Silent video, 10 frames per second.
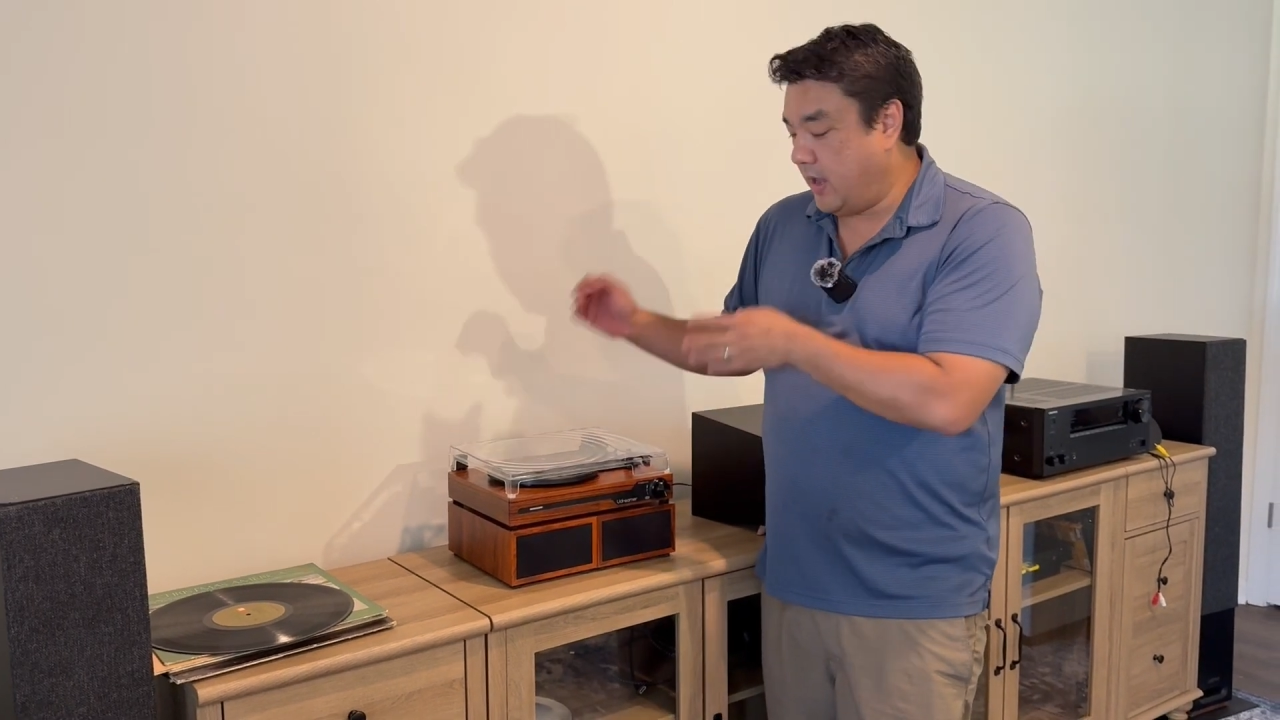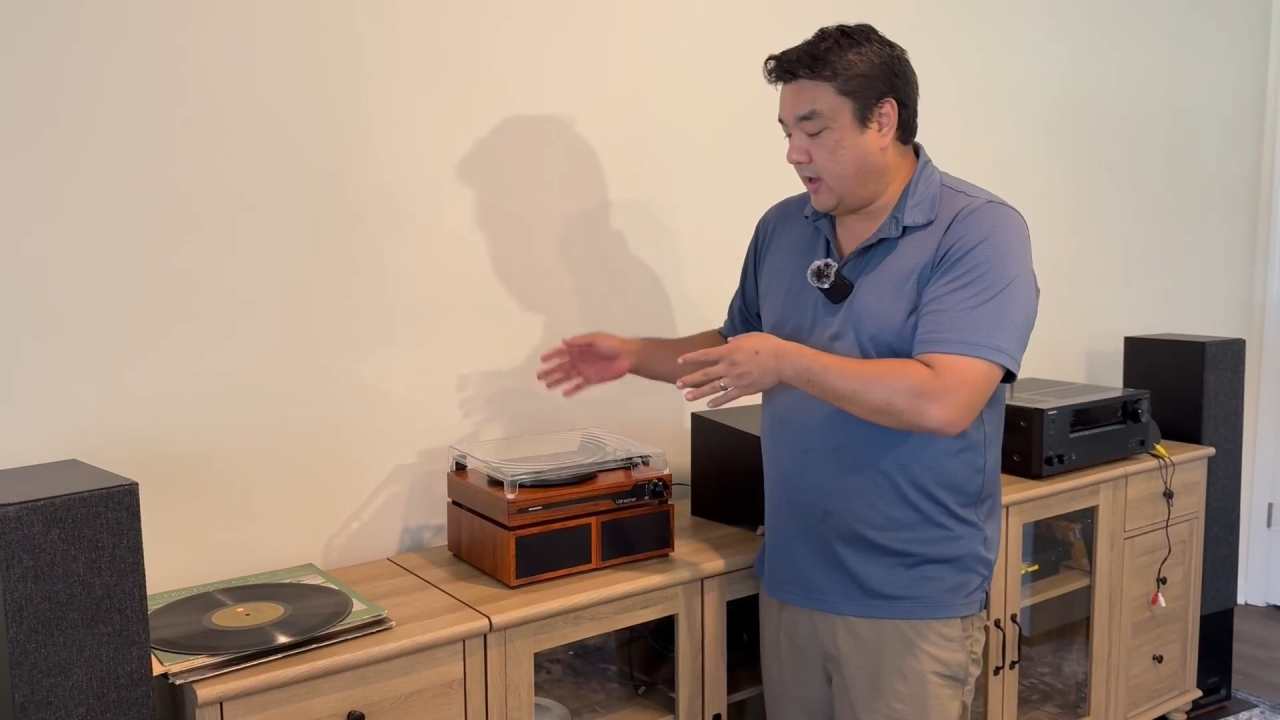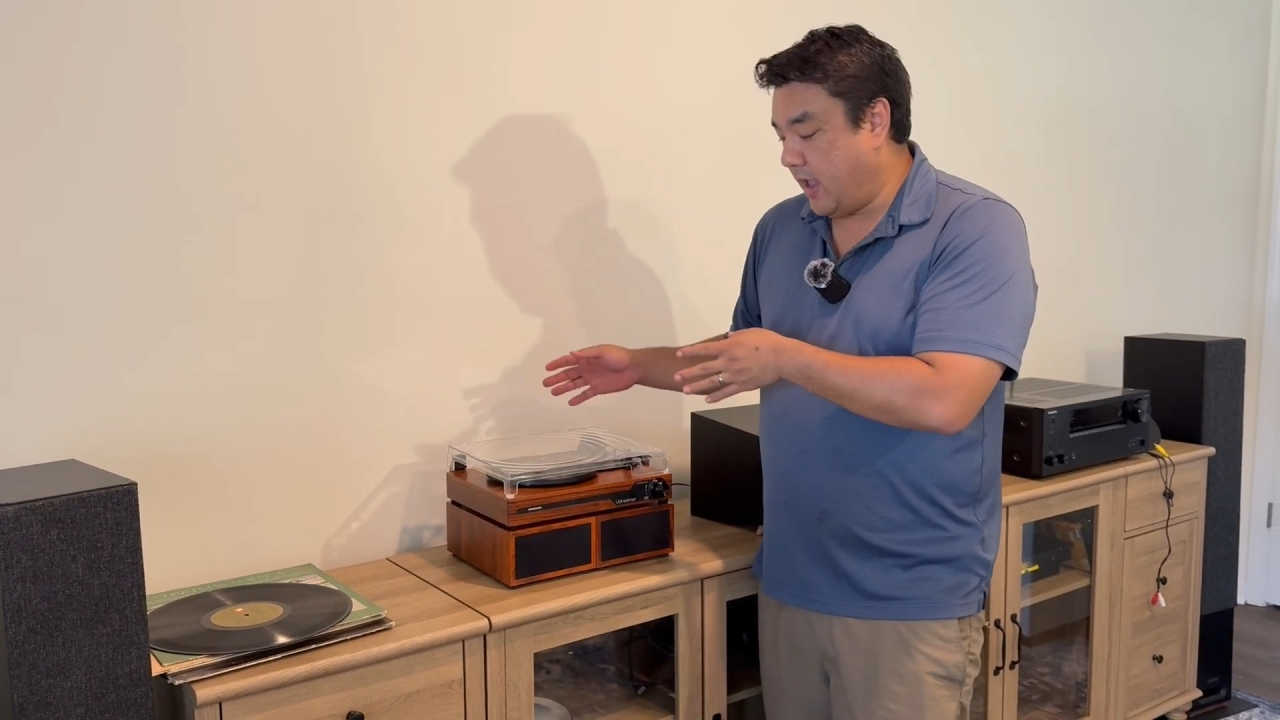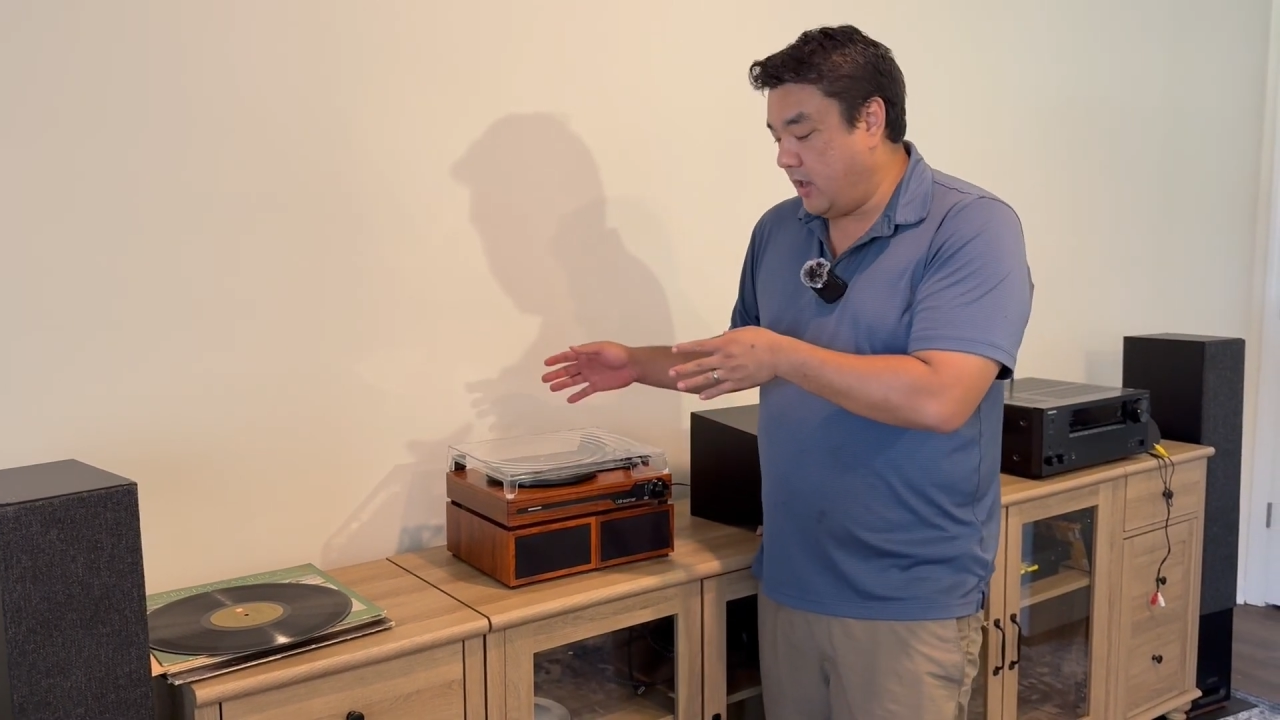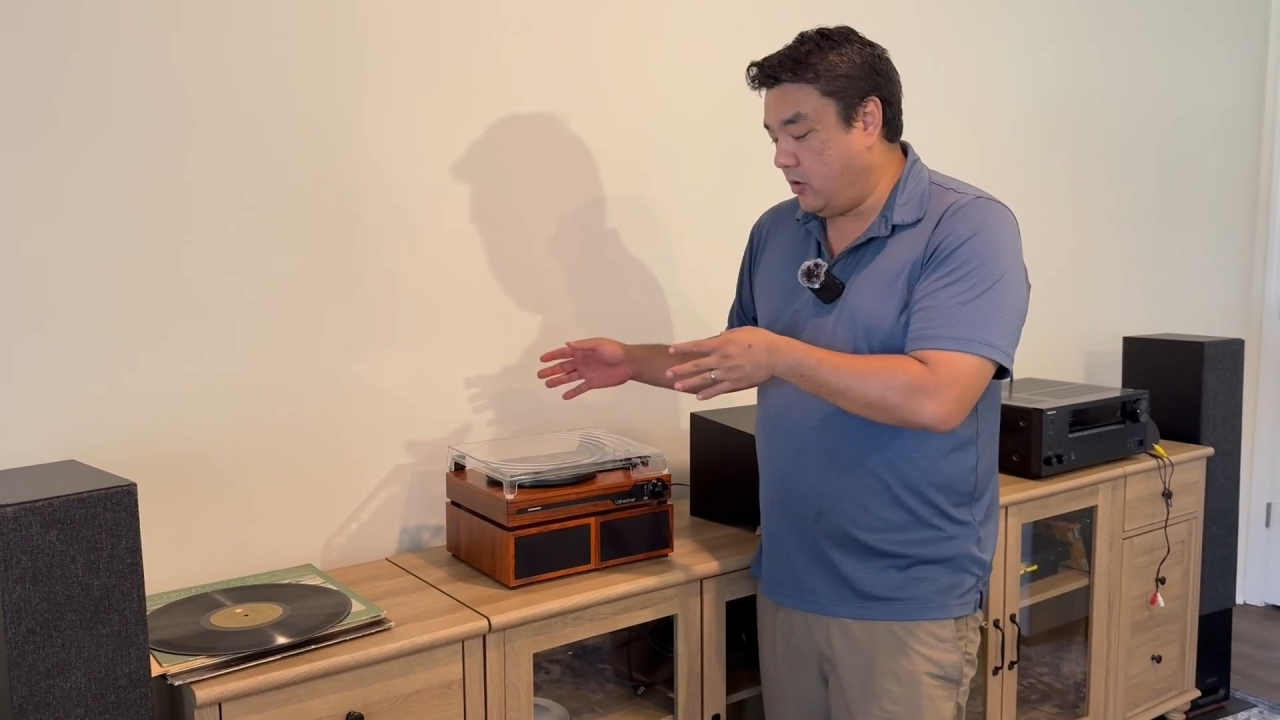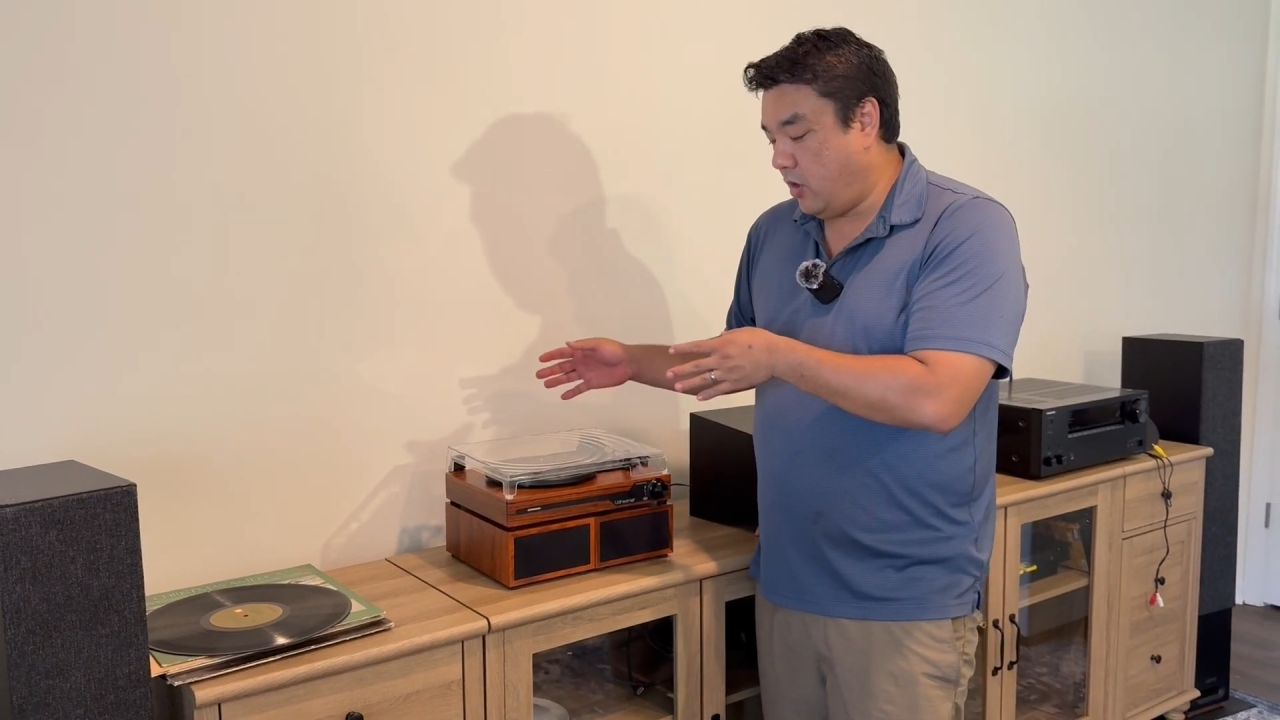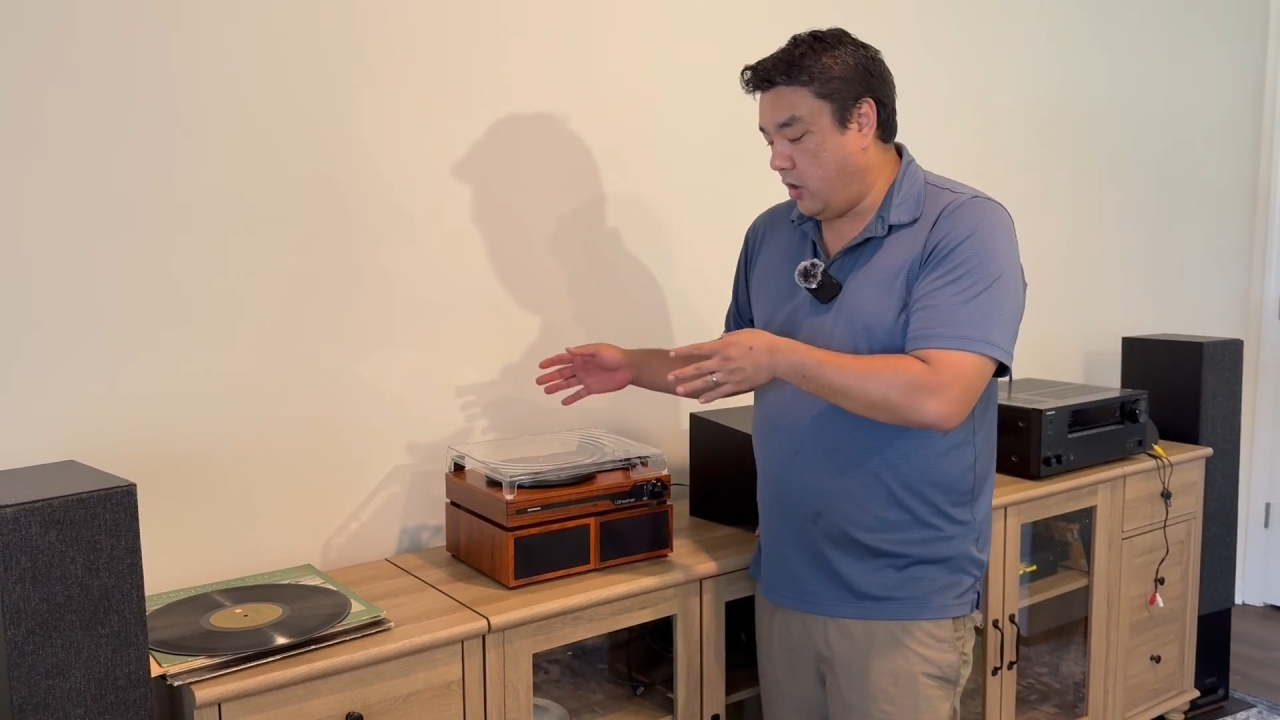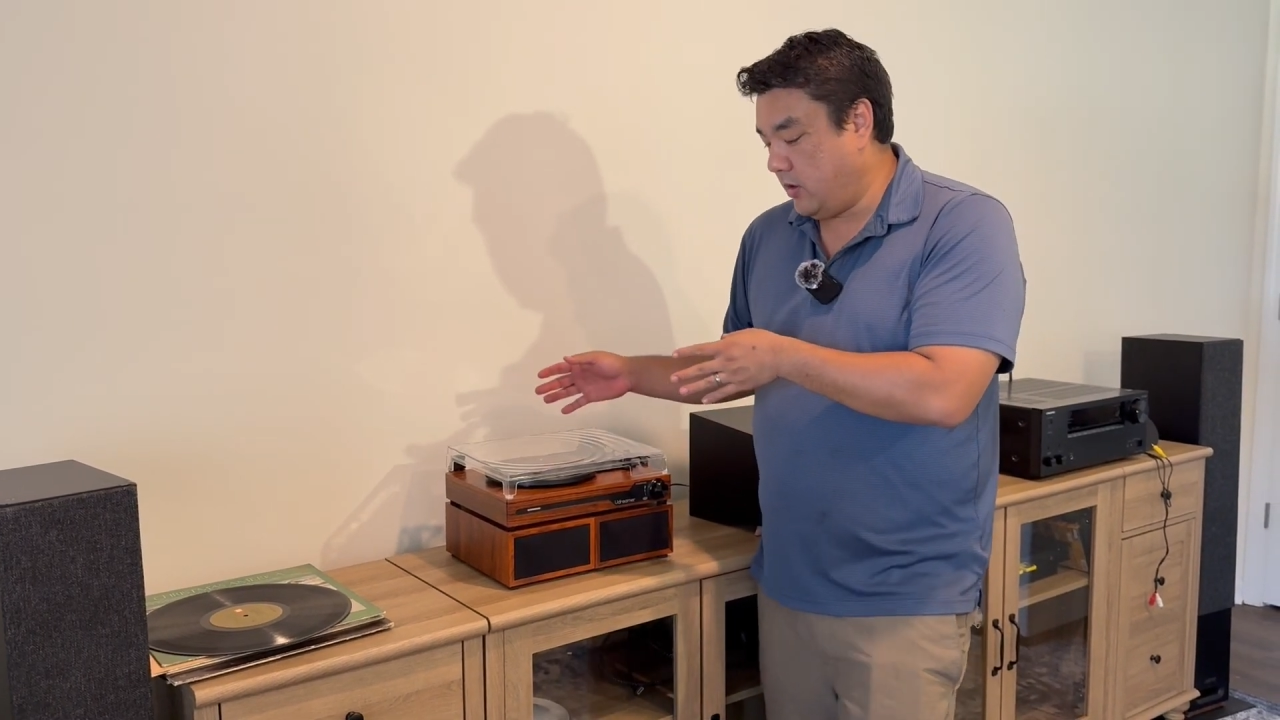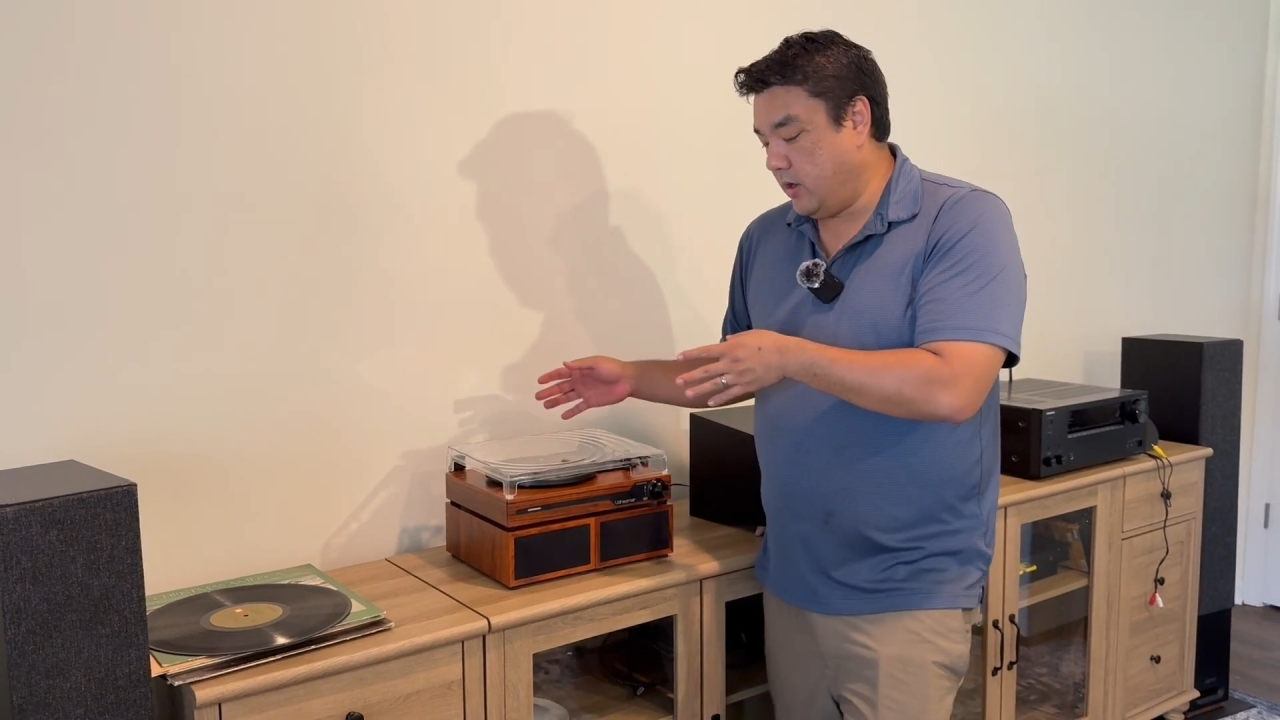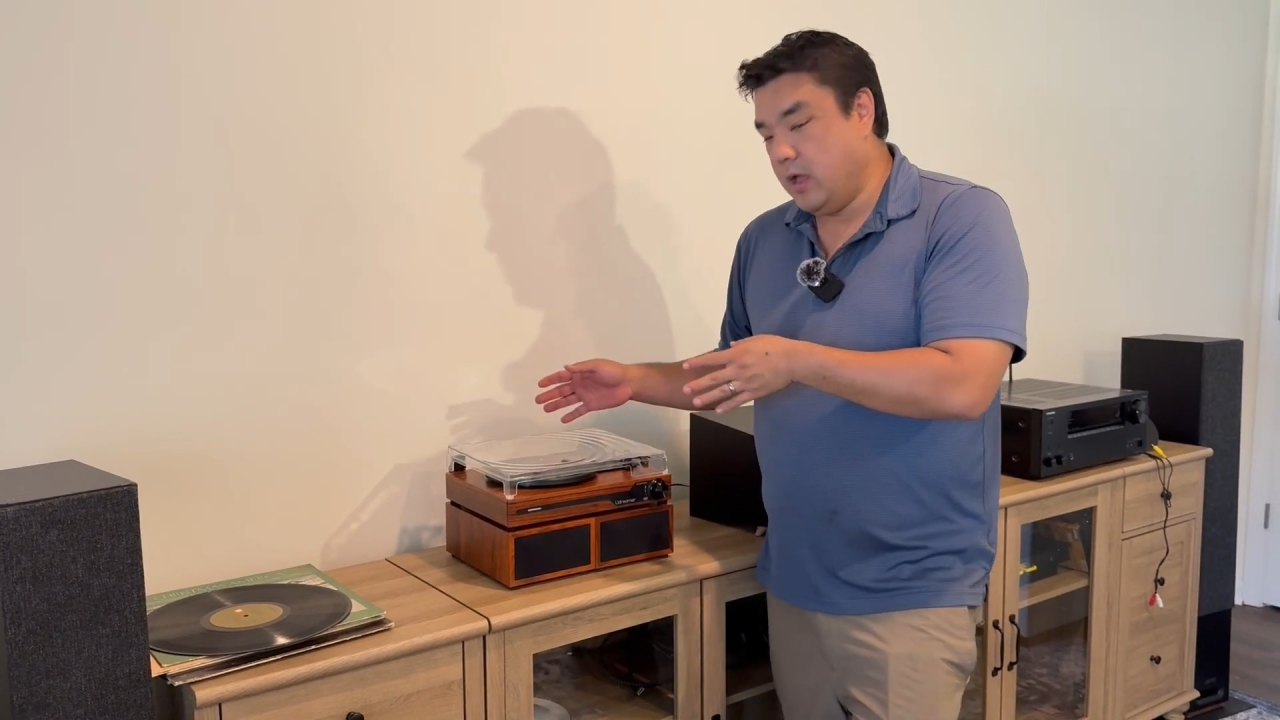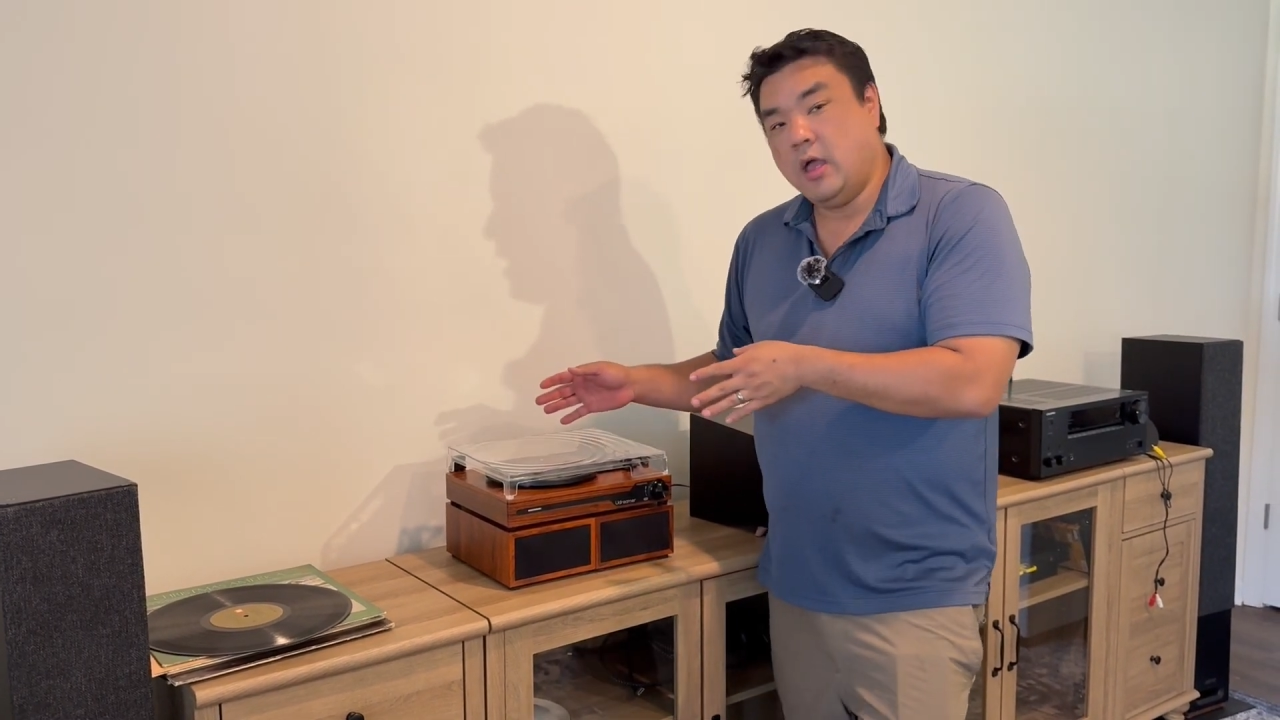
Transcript: and analog